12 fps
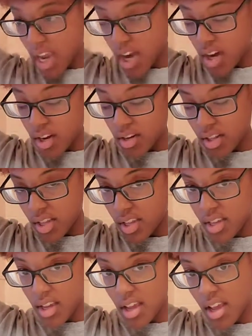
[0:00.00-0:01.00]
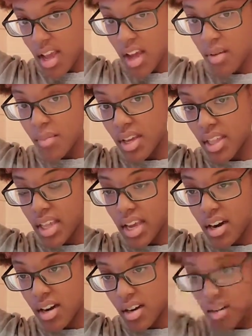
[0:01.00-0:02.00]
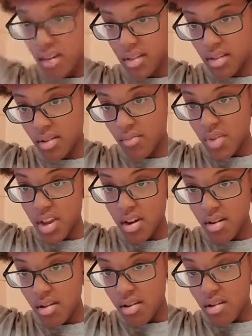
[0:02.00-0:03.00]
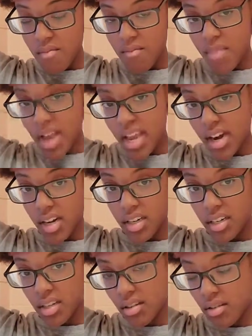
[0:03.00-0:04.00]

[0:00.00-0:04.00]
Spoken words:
care like how big they are, because I mean, my hair is just